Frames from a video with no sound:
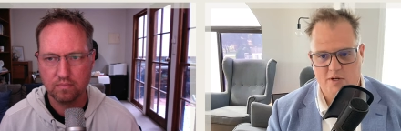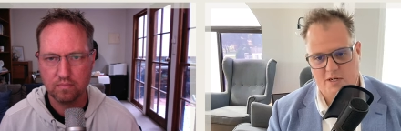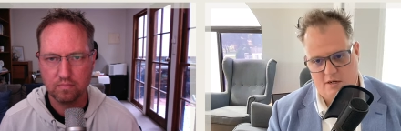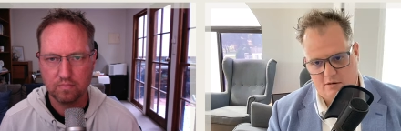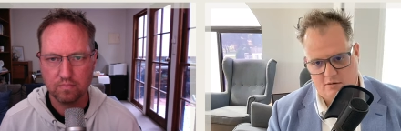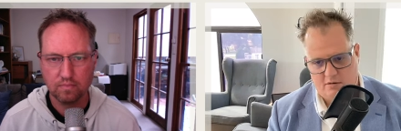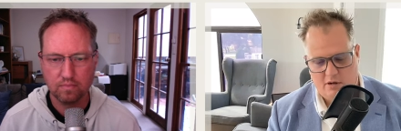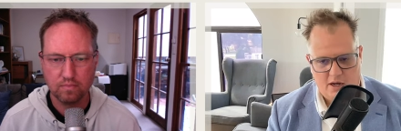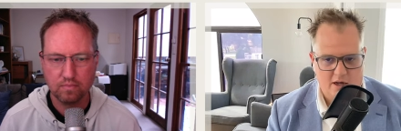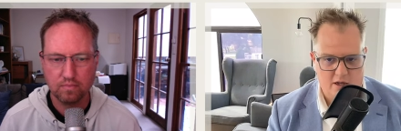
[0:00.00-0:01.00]
Speaker 1: we did.
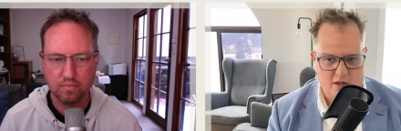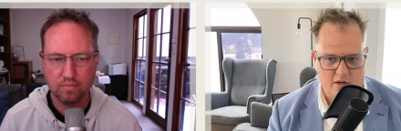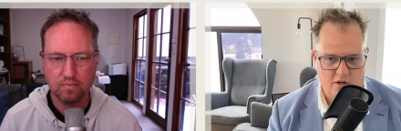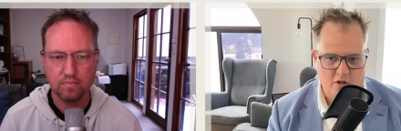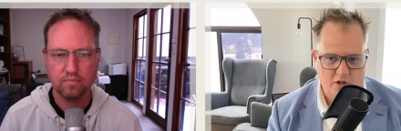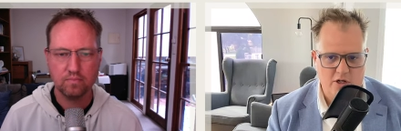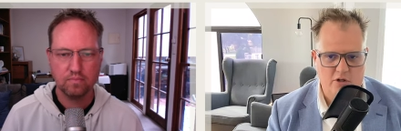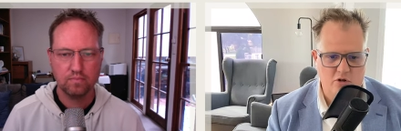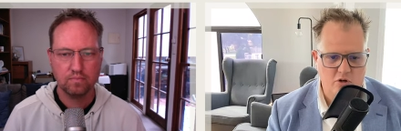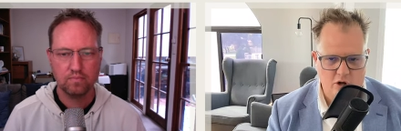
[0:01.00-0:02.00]
Uh, you know, you're going
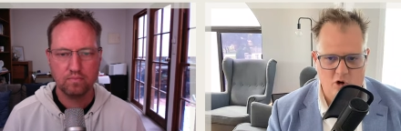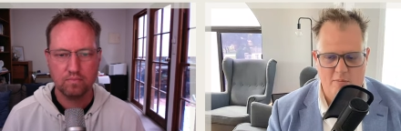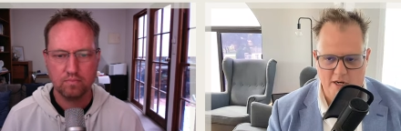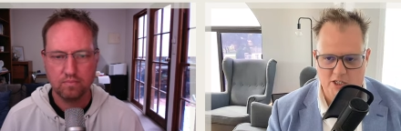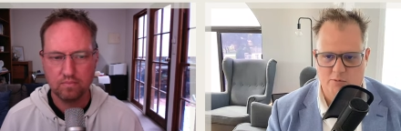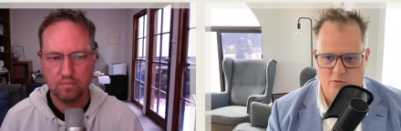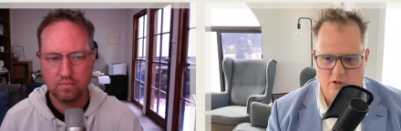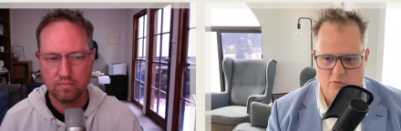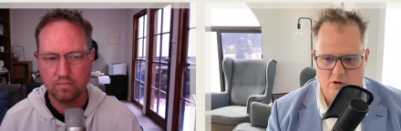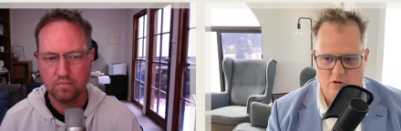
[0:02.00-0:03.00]
to do goal management
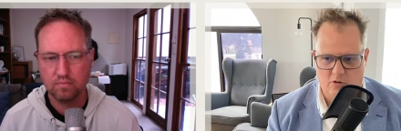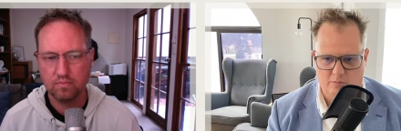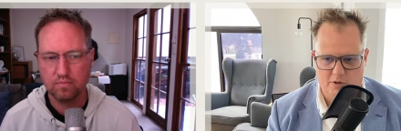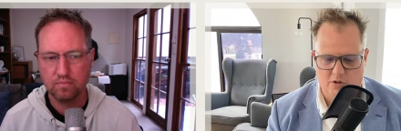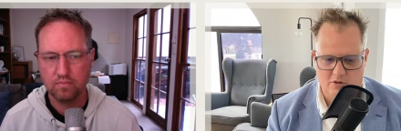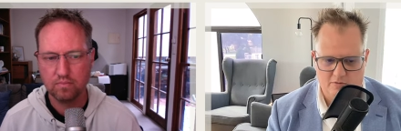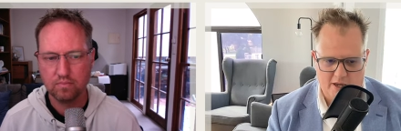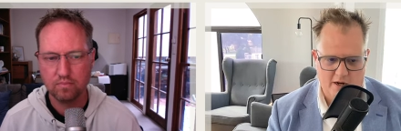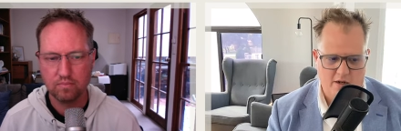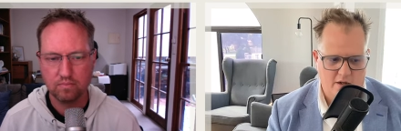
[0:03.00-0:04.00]
really well because of
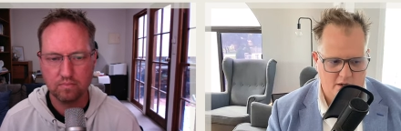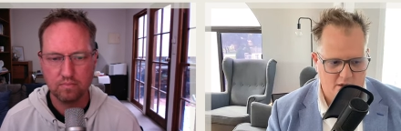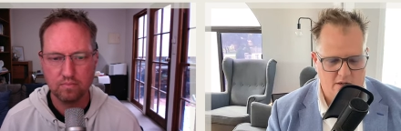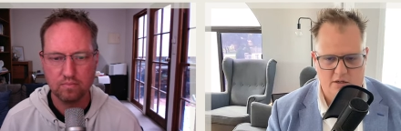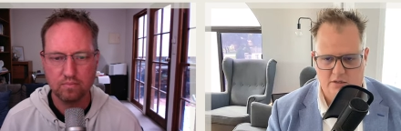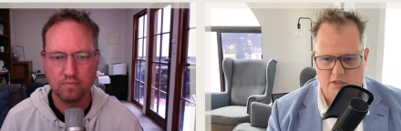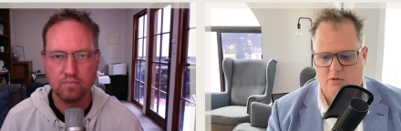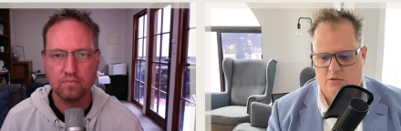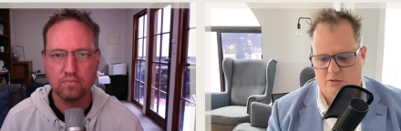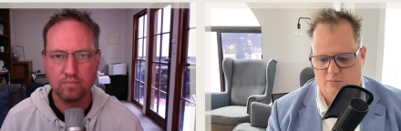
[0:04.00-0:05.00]
that
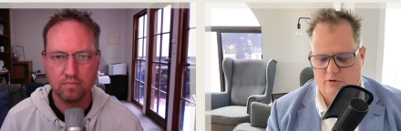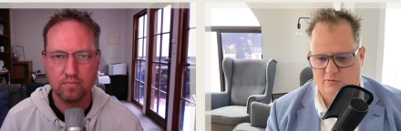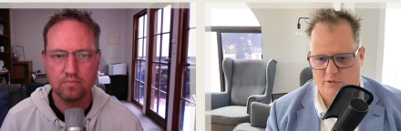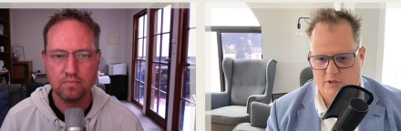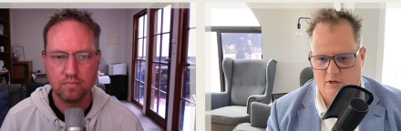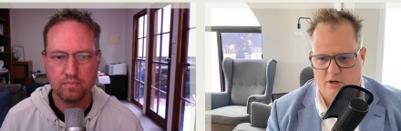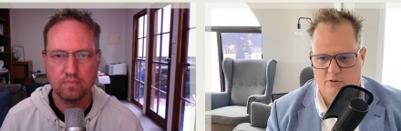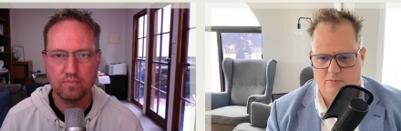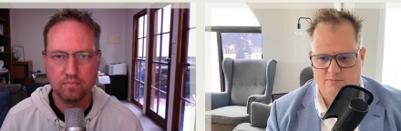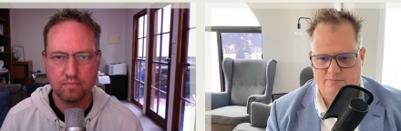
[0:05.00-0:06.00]
continuous improvement
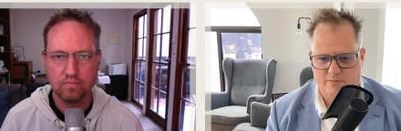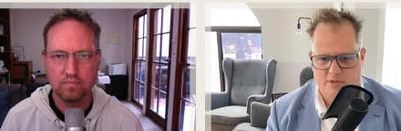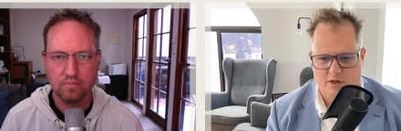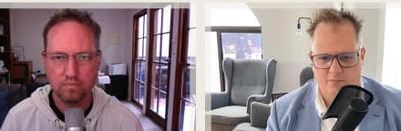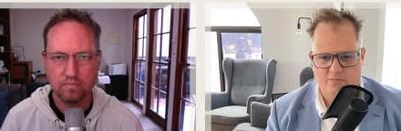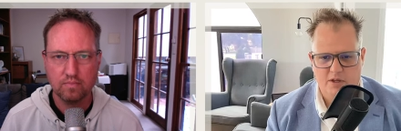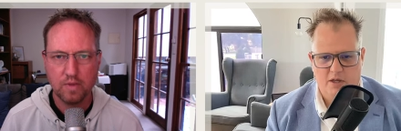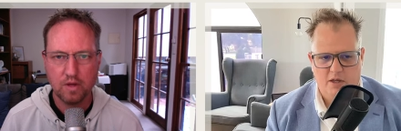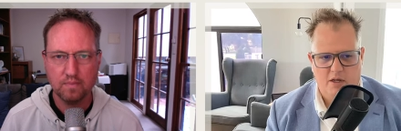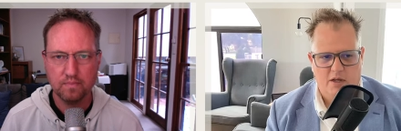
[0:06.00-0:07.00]
cycle. So, yeah,
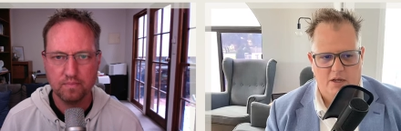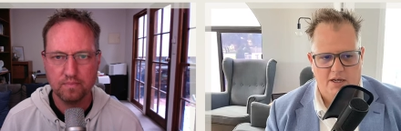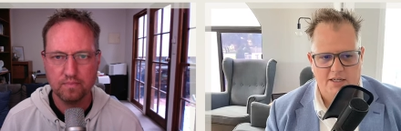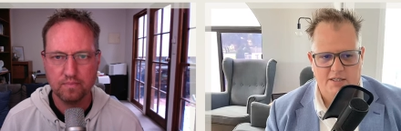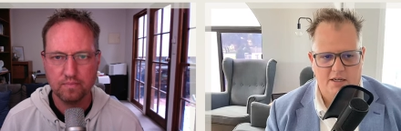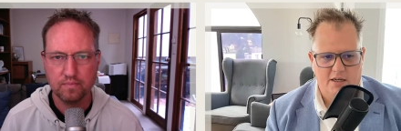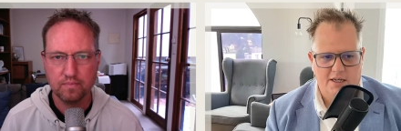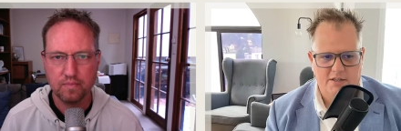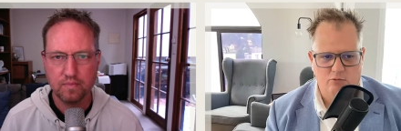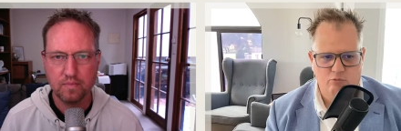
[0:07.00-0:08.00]
it's a
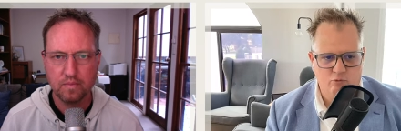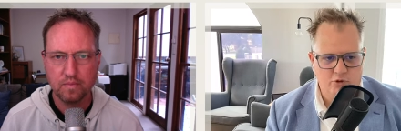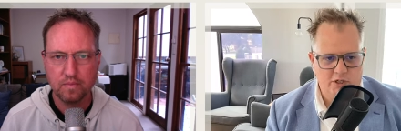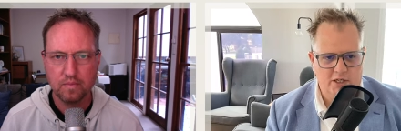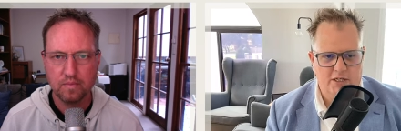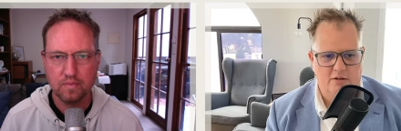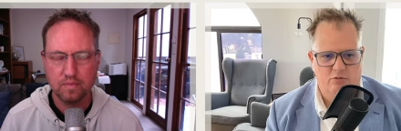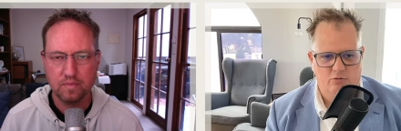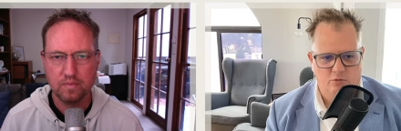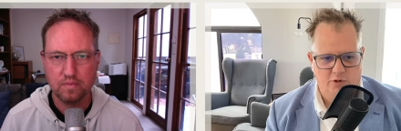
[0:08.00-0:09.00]
it's a really
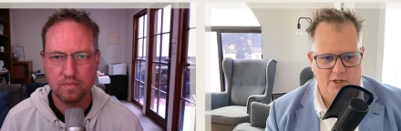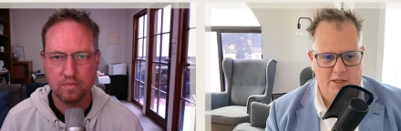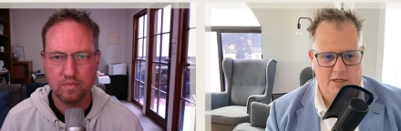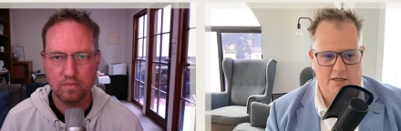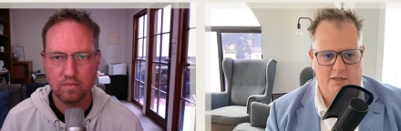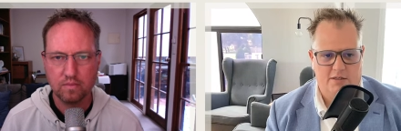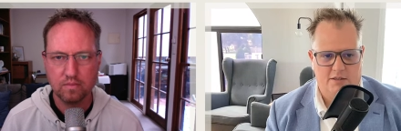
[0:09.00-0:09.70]
really